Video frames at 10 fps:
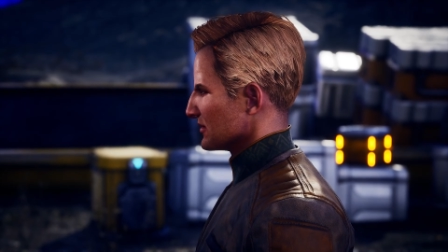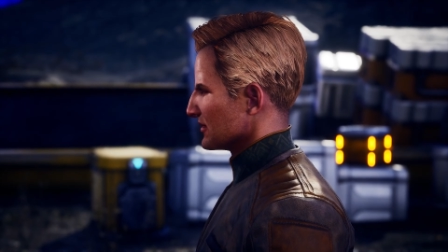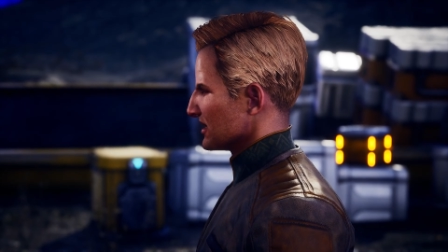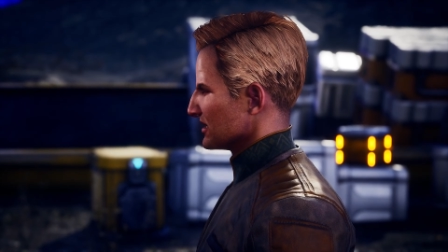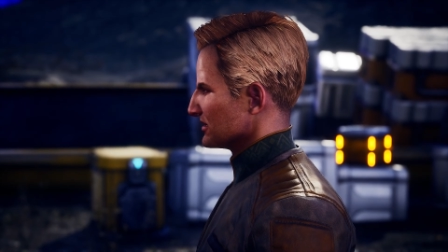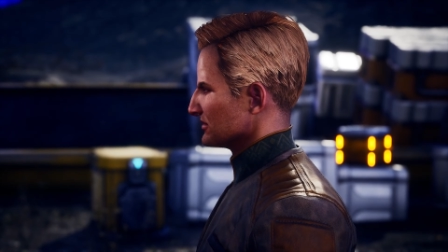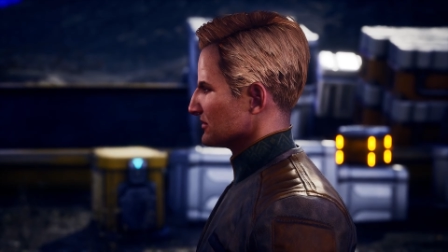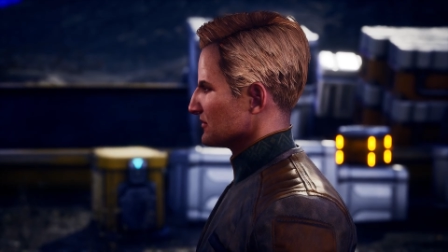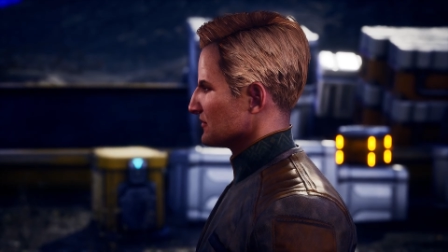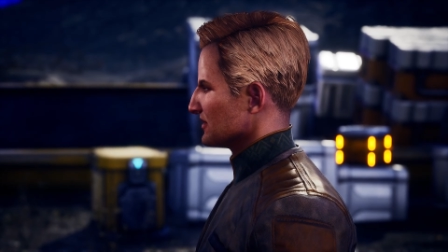That's
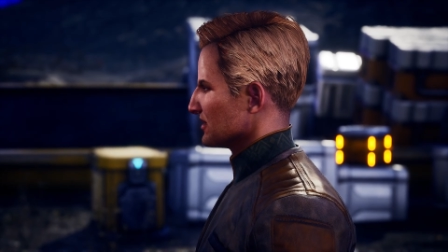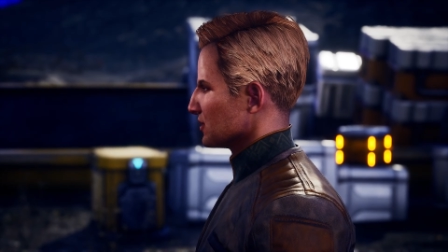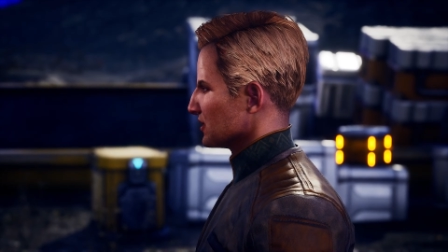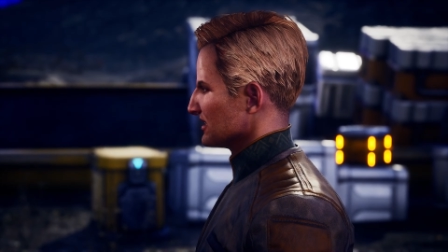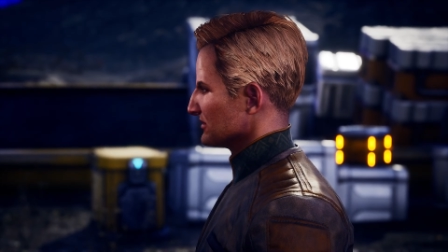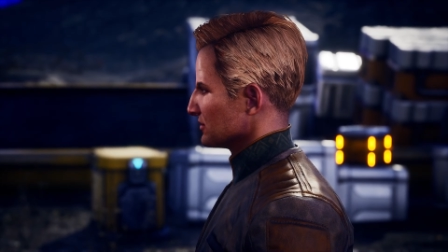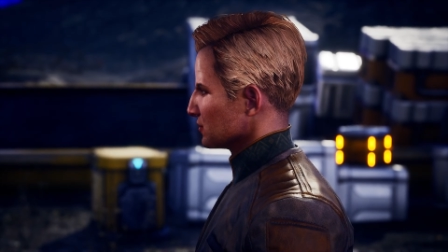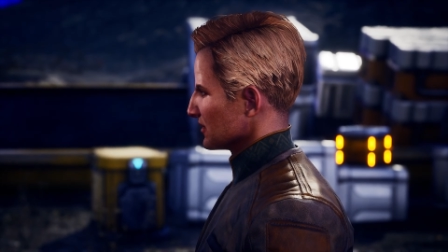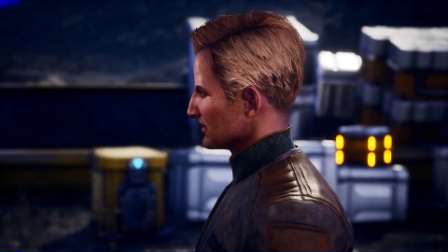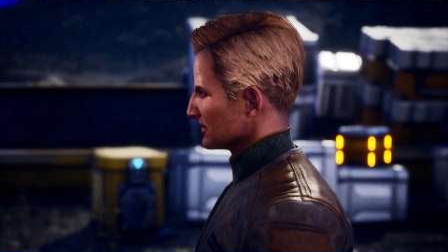victory
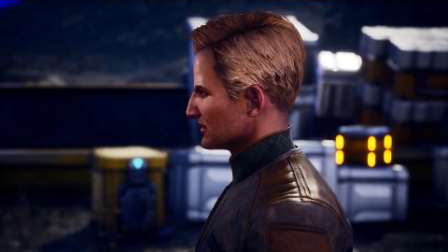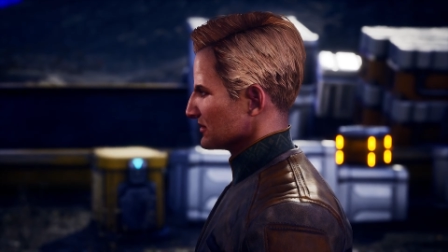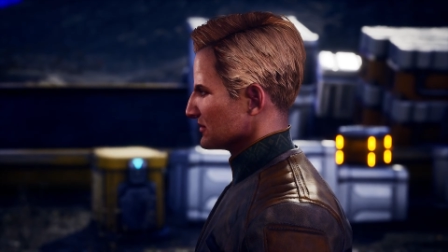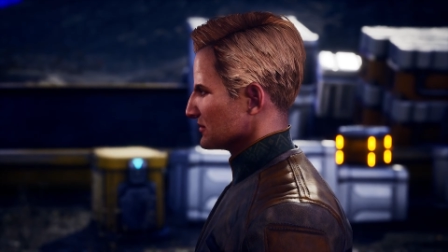sweat.